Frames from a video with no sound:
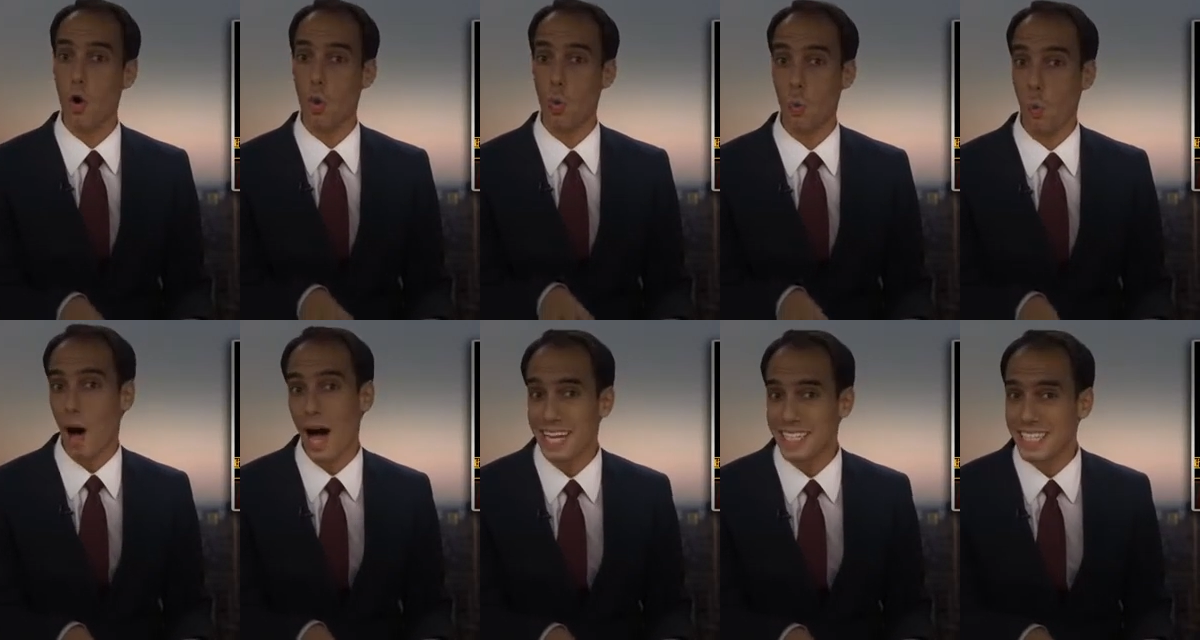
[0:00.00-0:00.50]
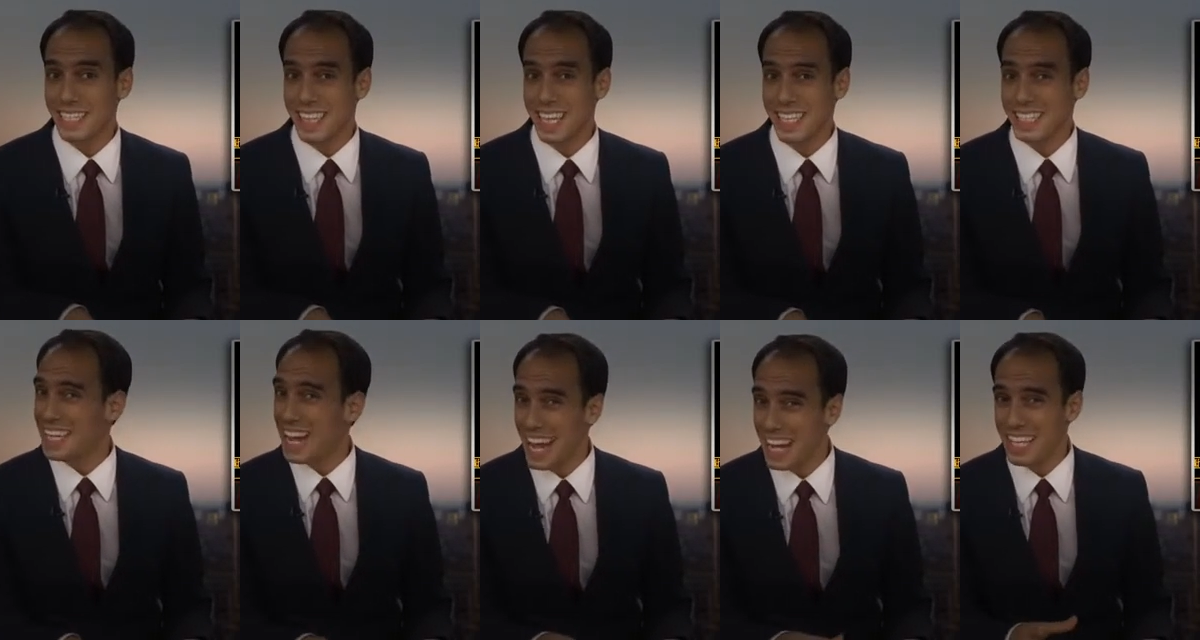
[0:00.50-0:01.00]
Why did they
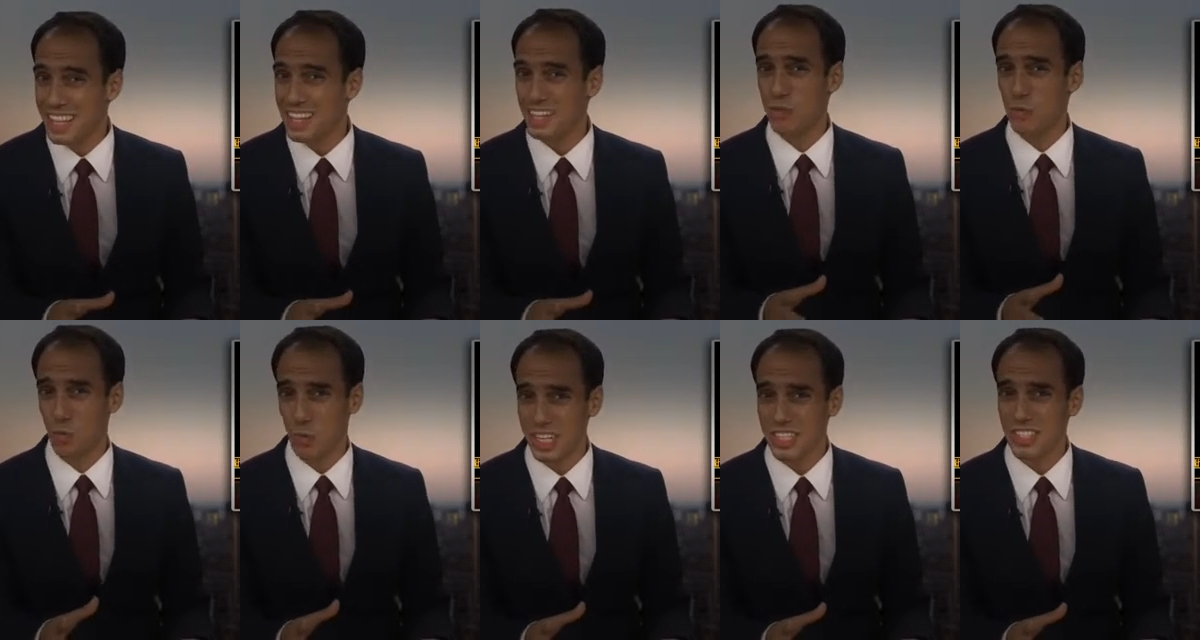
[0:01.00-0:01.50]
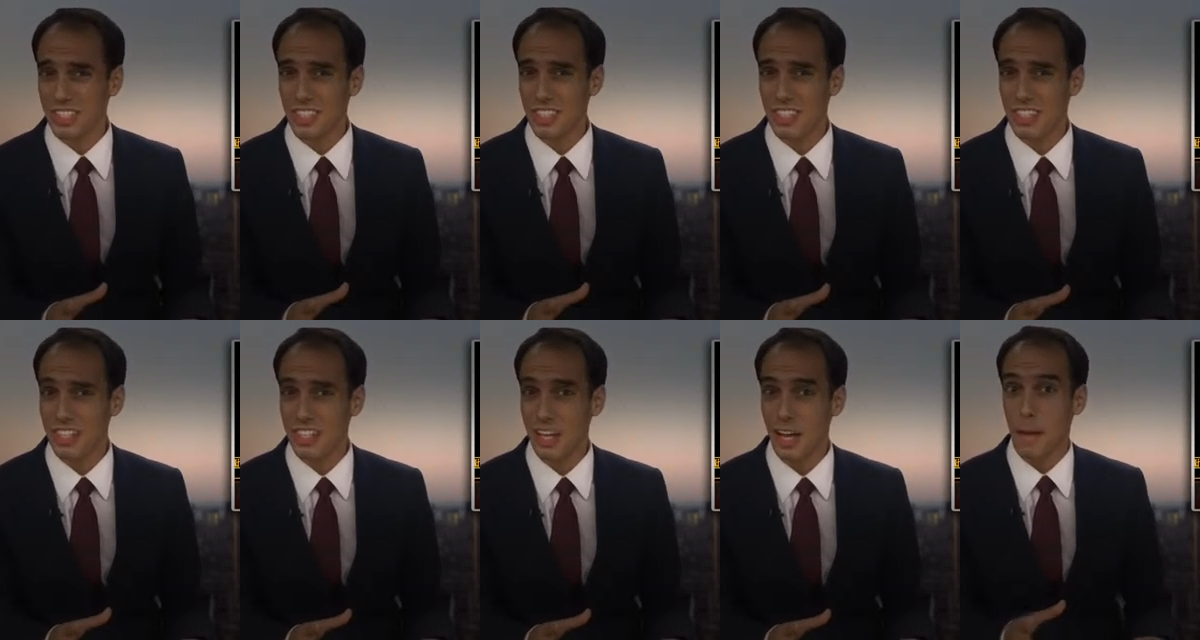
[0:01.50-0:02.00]
take this risk?
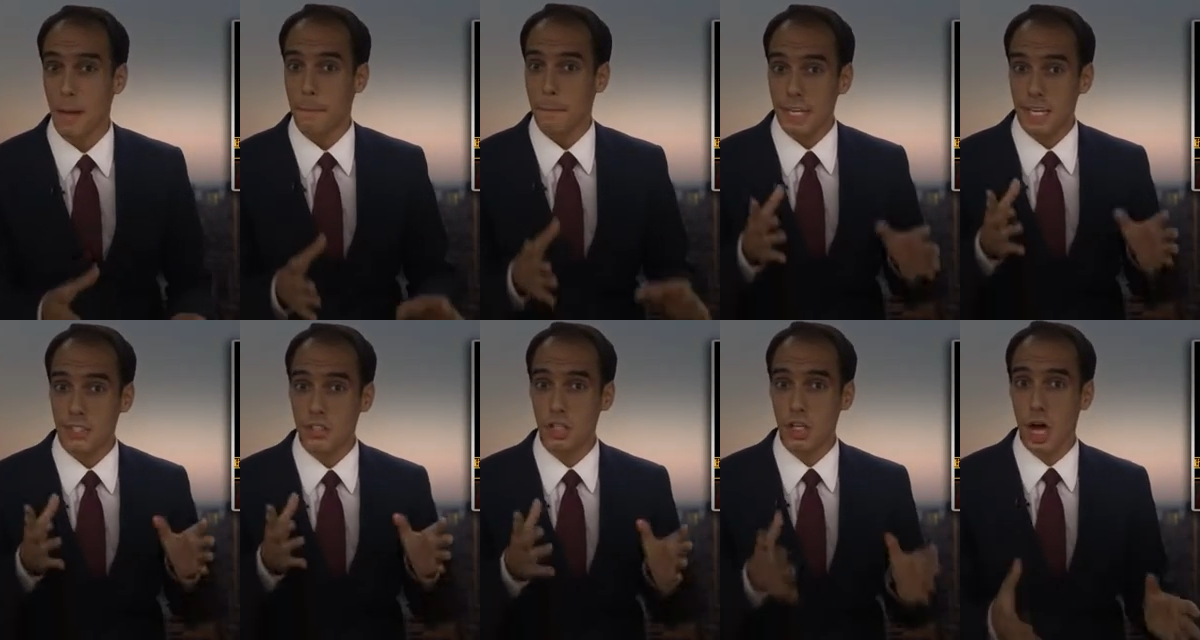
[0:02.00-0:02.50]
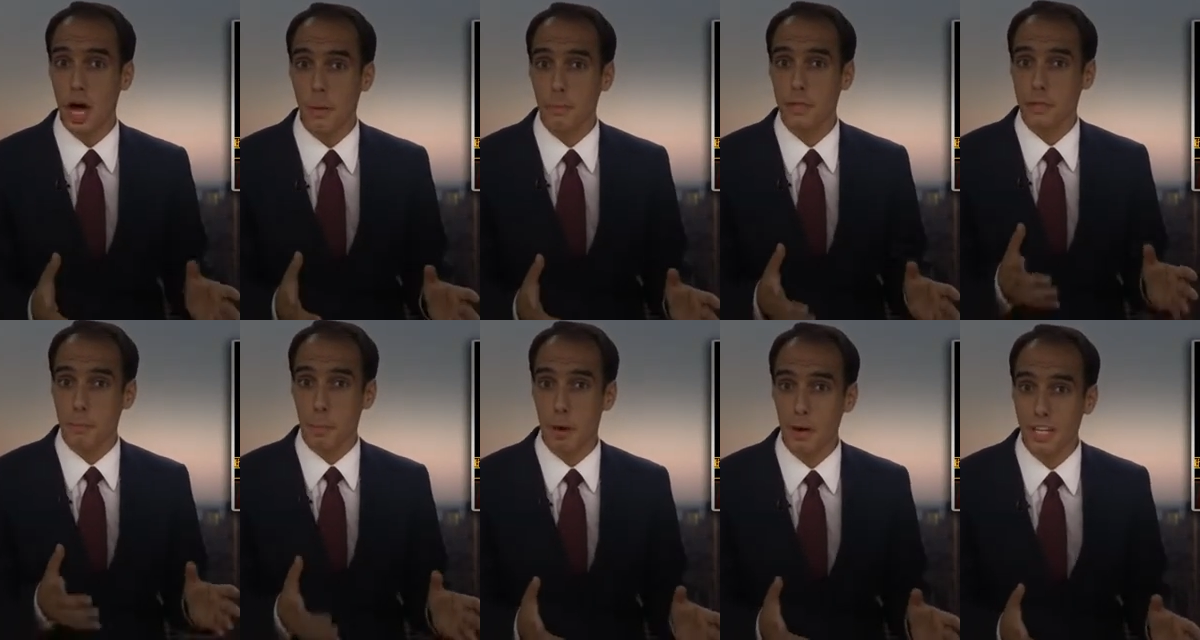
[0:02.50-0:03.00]
Because the
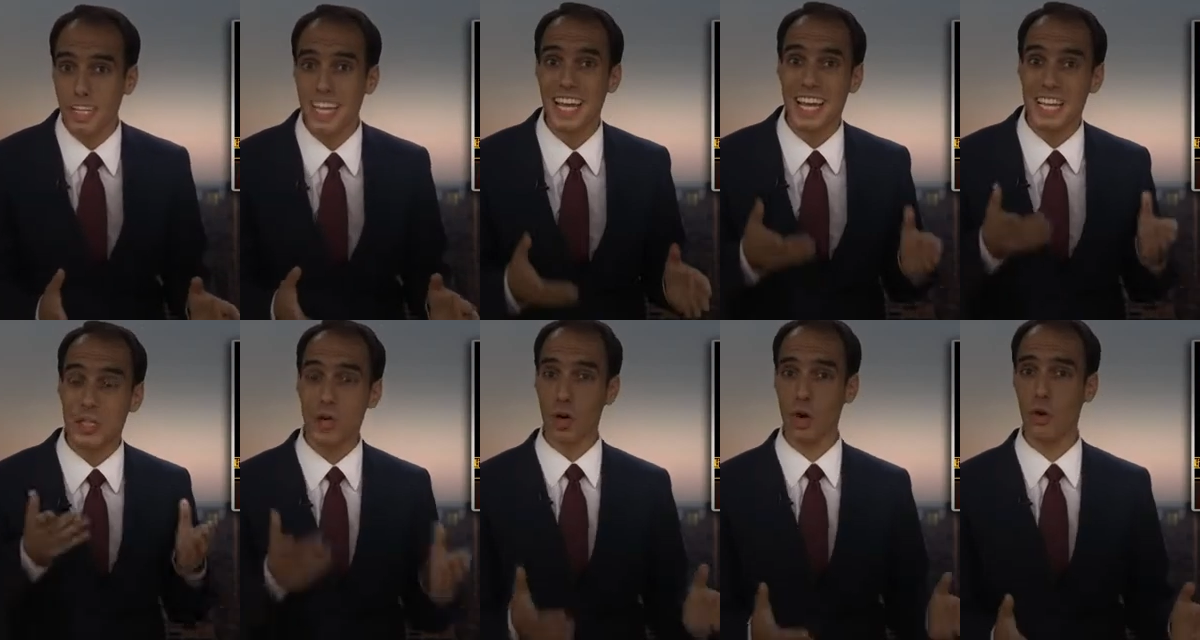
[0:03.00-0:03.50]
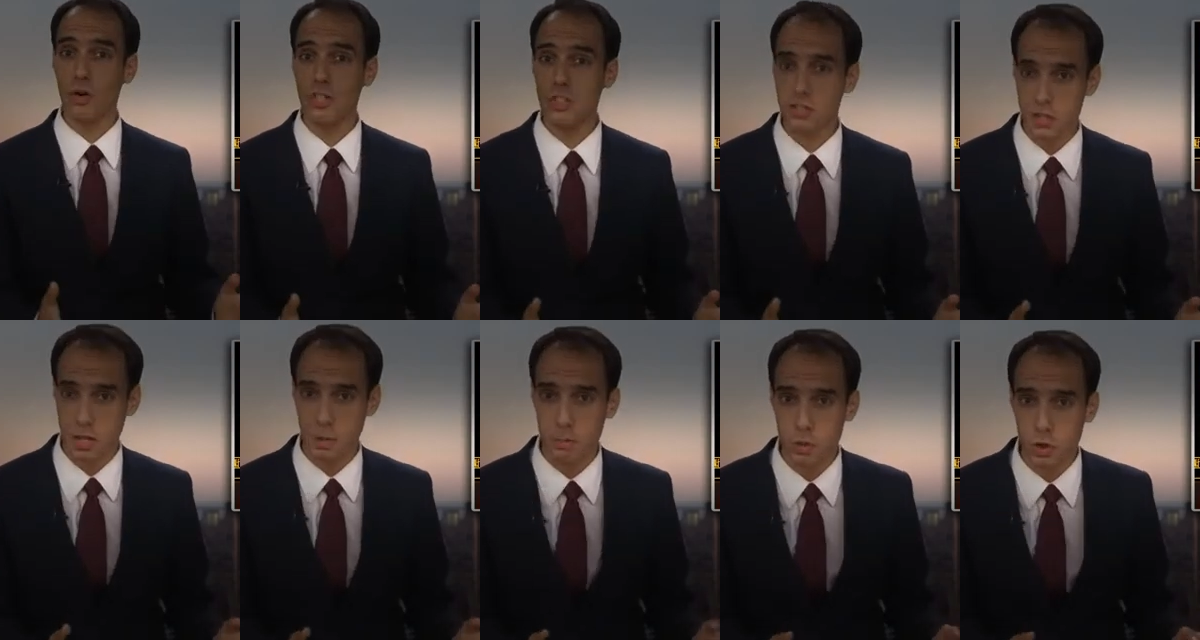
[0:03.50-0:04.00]
Communist Party
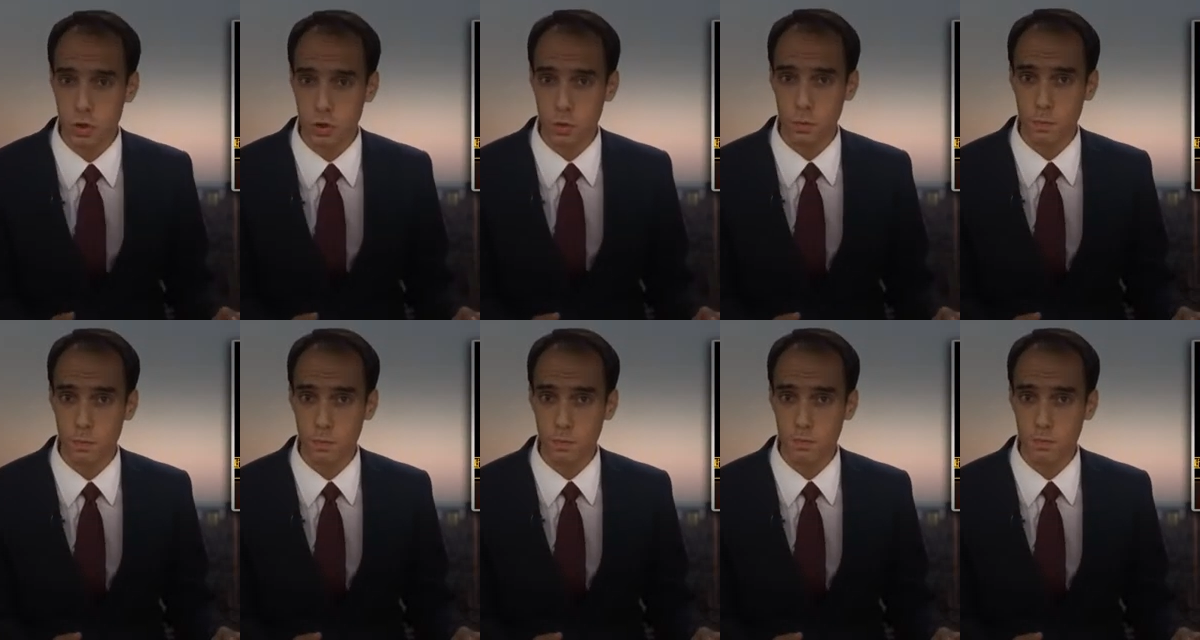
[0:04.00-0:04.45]
encouraged them to.